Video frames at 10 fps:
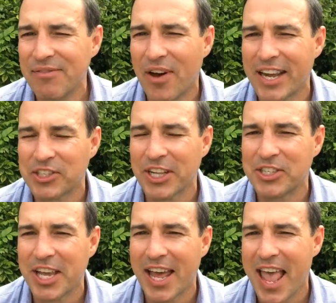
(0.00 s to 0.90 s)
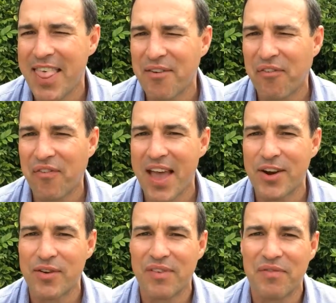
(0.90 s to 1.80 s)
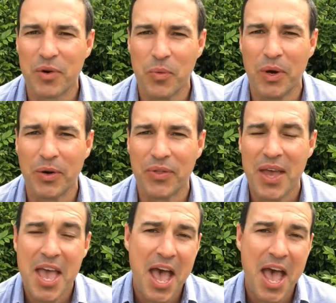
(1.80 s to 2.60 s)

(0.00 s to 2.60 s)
financial educator and the founder of Infinite Wealth.